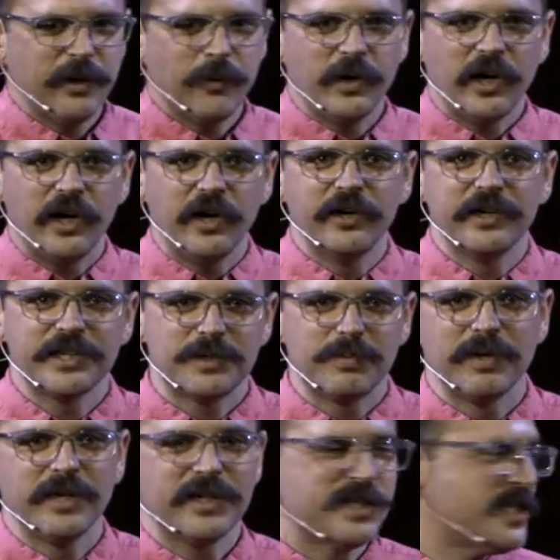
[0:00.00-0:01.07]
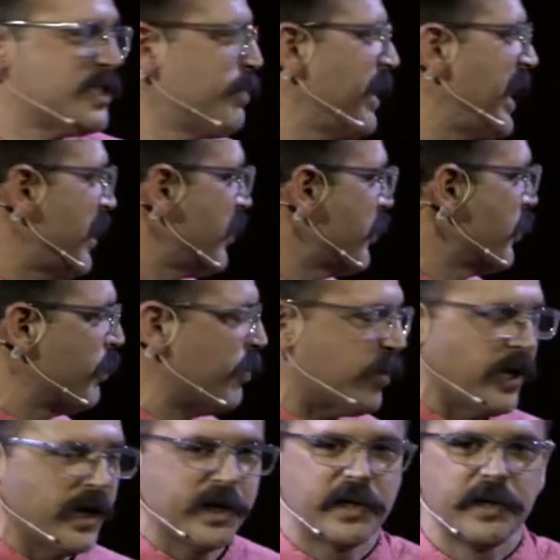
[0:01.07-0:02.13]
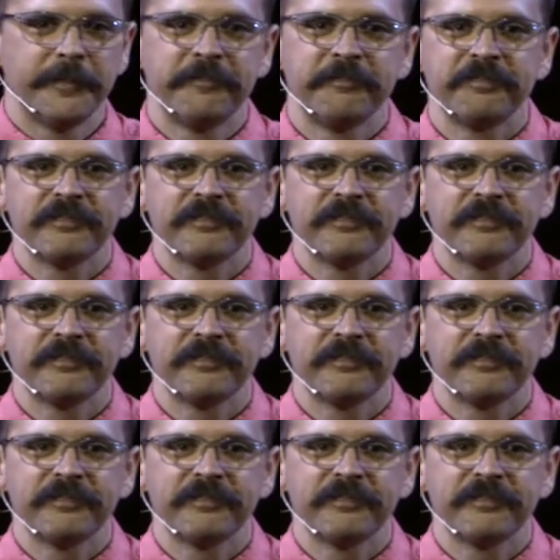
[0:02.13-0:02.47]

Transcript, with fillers: that we all experience is a bathroom break.